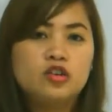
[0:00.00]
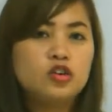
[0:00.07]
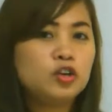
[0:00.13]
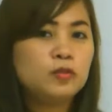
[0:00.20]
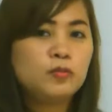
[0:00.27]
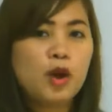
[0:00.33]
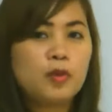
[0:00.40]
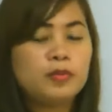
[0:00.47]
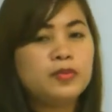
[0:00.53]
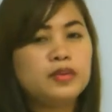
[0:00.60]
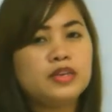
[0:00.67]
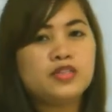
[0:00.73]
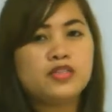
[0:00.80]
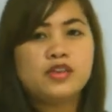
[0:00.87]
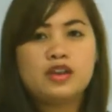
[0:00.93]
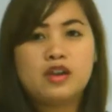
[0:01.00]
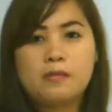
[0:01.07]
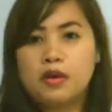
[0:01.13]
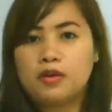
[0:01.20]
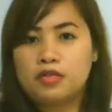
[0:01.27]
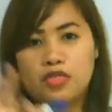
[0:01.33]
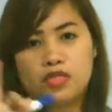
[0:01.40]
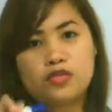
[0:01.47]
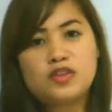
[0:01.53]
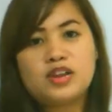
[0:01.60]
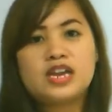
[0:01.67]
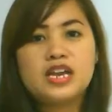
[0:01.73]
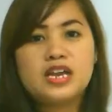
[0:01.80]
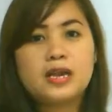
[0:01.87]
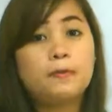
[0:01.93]
You could probably think about
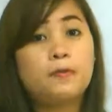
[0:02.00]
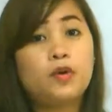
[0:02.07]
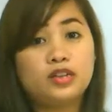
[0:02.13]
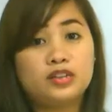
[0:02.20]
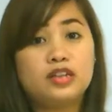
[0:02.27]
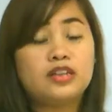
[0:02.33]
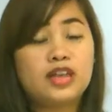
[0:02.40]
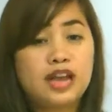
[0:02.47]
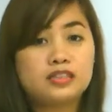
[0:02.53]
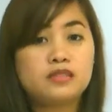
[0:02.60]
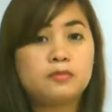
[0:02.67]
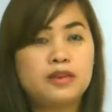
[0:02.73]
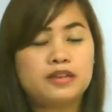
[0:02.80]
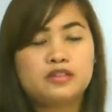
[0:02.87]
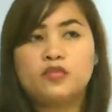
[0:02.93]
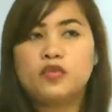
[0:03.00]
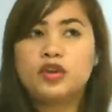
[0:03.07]
3 important aspects.